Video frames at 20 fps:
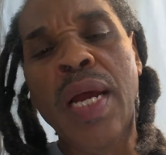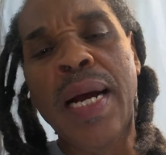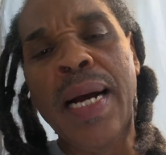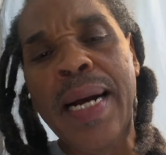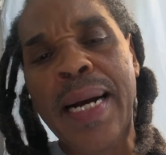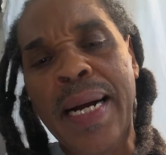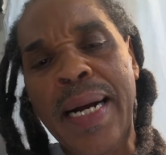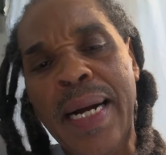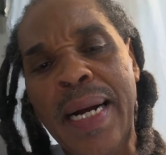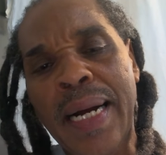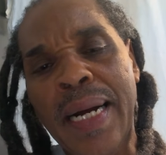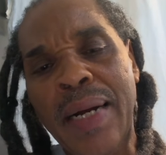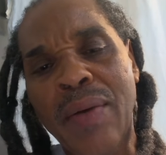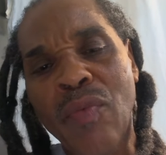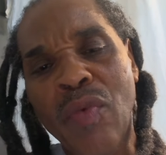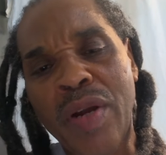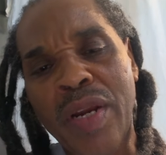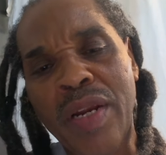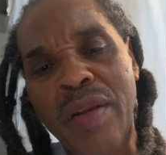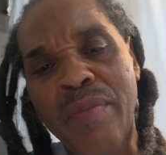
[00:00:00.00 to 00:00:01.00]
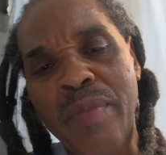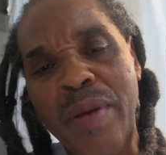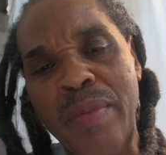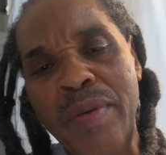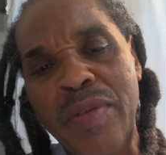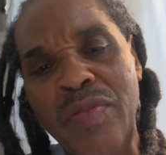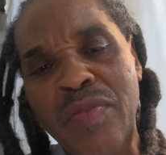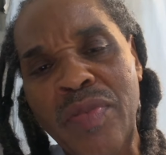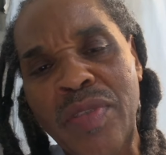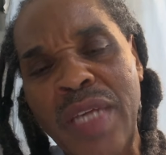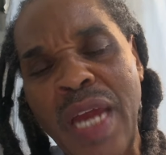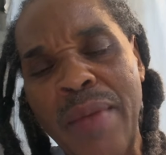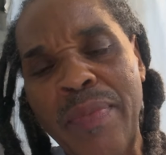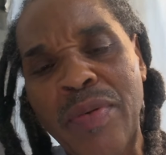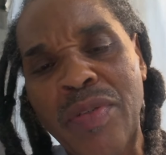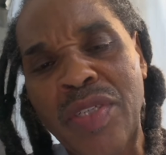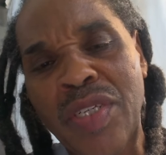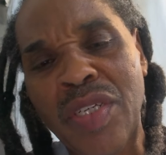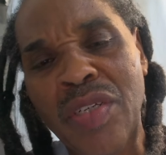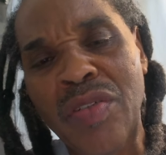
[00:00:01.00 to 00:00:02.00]
Uh, one of the members from
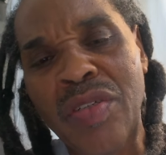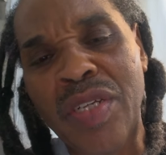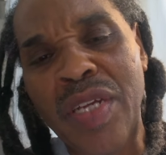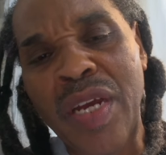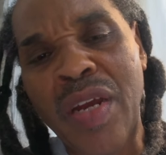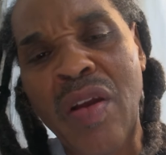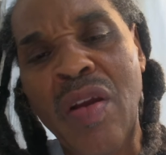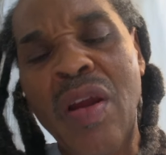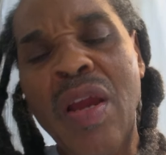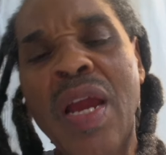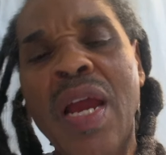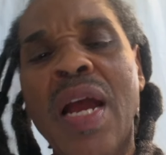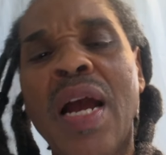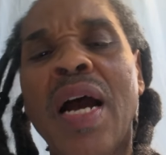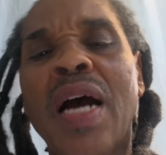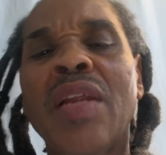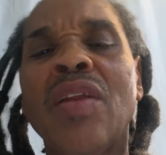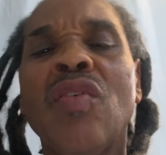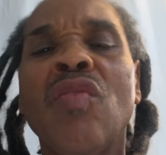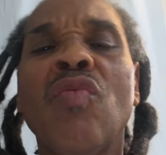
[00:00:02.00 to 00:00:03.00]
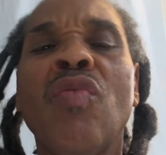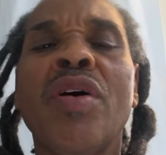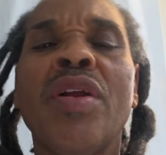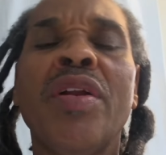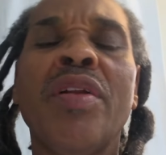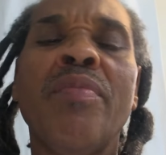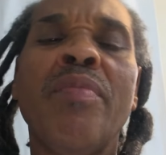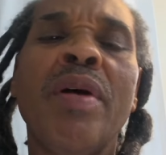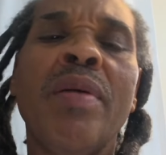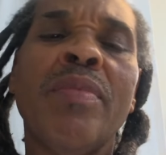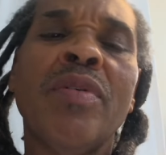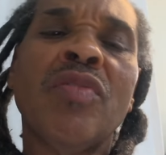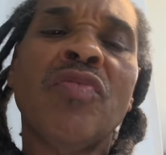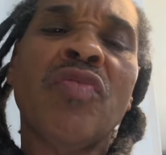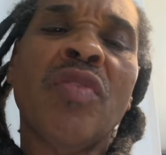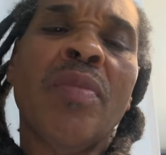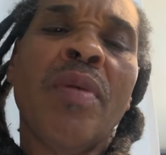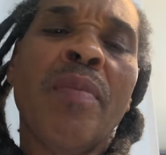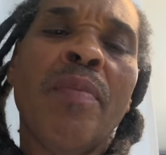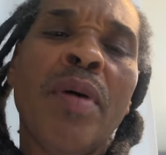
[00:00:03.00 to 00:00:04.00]
Cypress Hill in there. I know one of the members
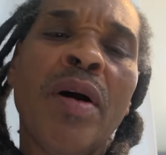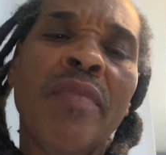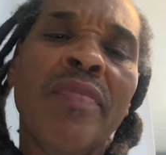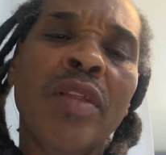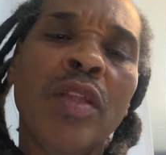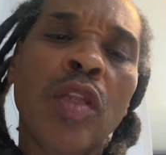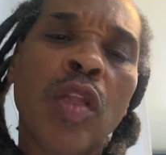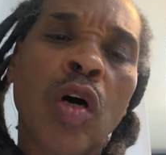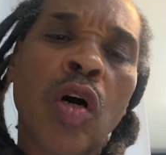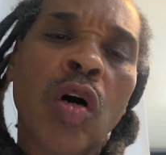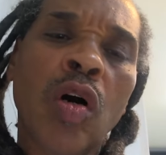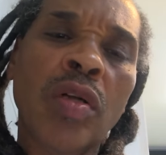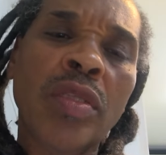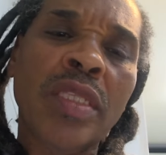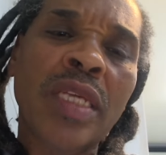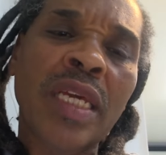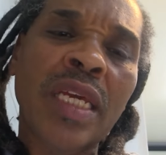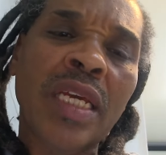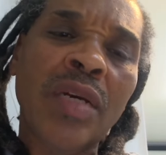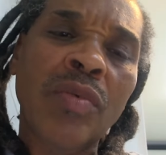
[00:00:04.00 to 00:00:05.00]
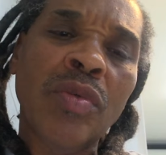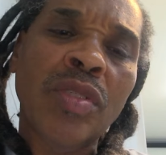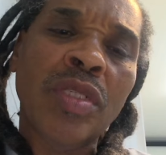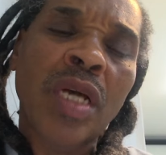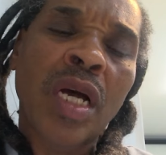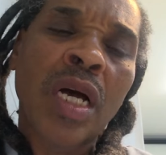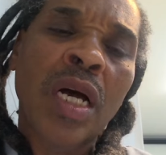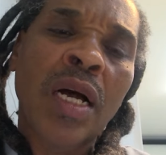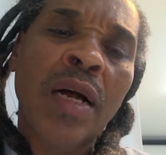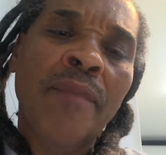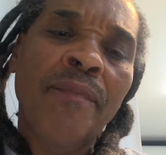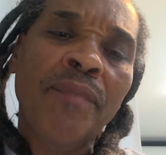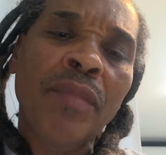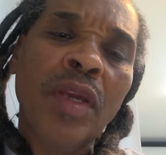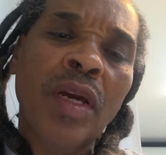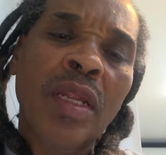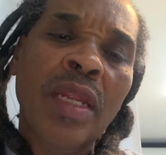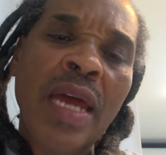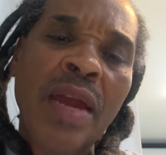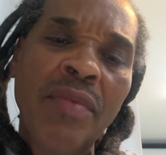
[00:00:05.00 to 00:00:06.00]
from Above the Law. I think it was uh,
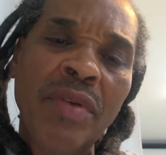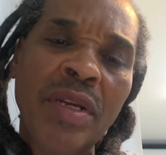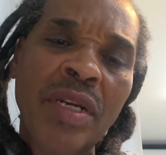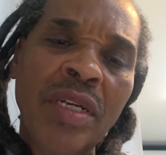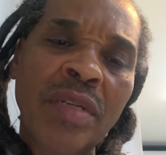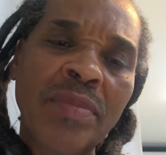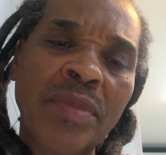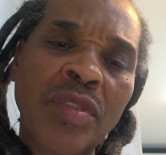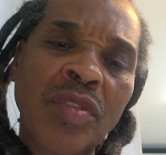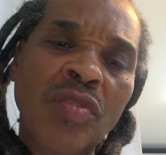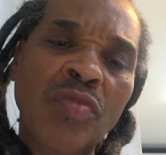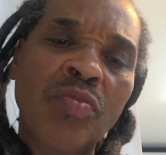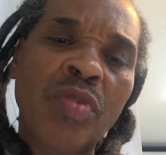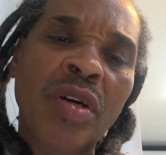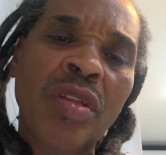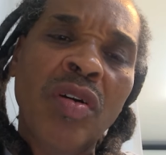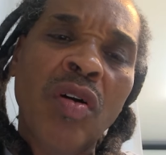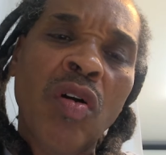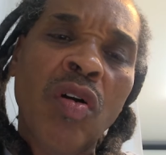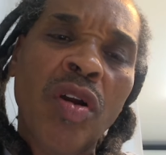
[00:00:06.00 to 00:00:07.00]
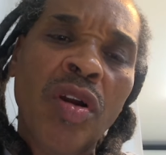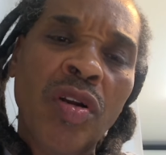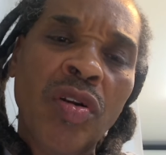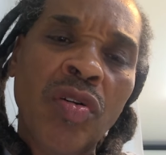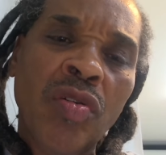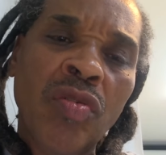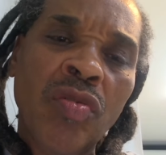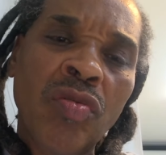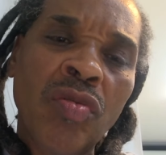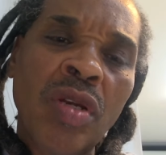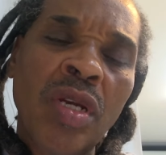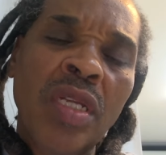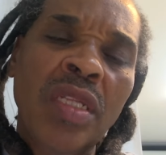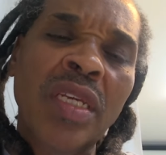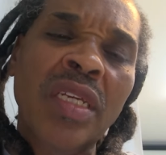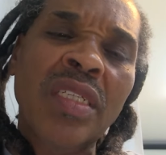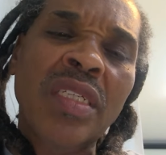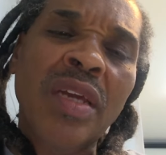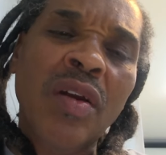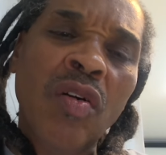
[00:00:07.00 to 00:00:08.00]
Larry Goodman's brother Argo. I
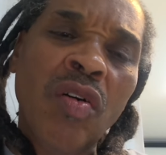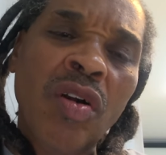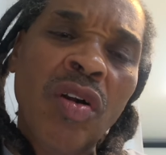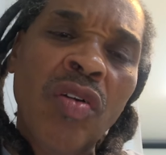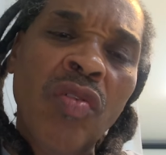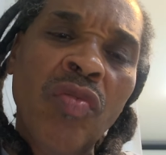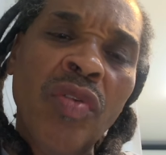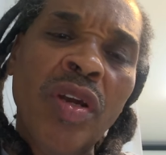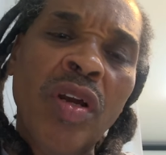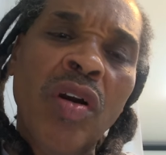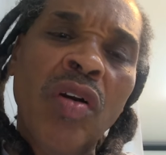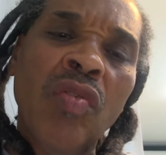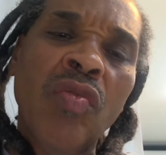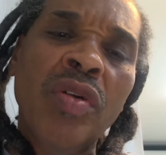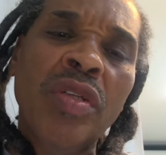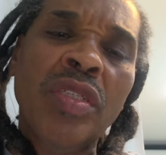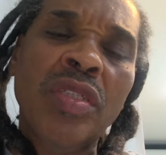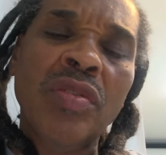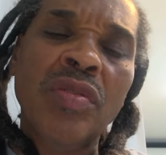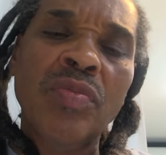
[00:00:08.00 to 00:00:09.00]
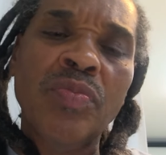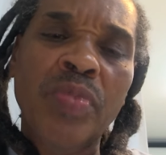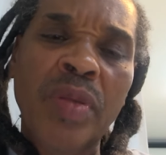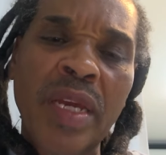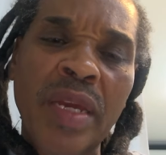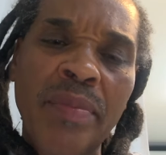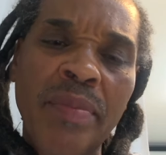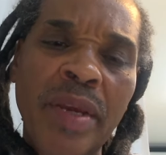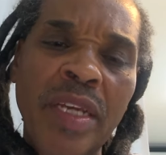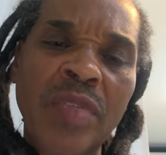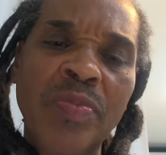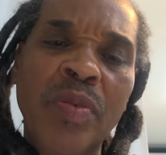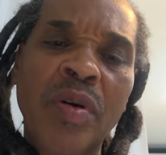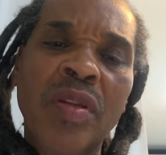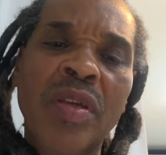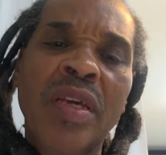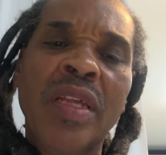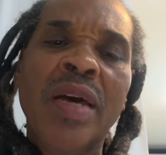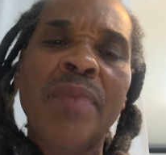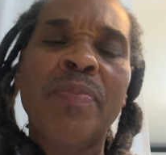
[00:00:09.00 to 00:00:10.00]
think his name Argo. We all went to play baseball together.